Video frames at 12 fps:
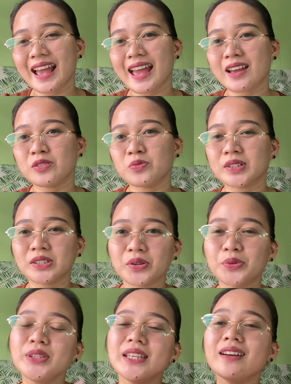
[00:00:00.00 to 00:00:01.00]
and what
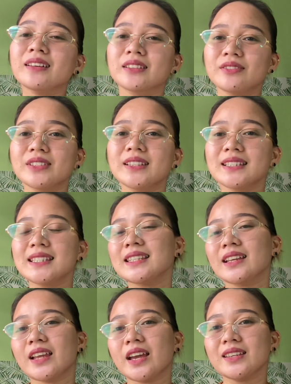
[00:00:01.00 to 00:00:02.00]
OT activities
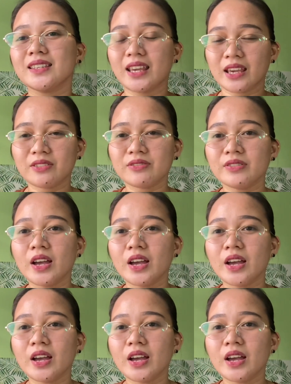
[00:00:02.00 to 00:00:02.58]
that I gave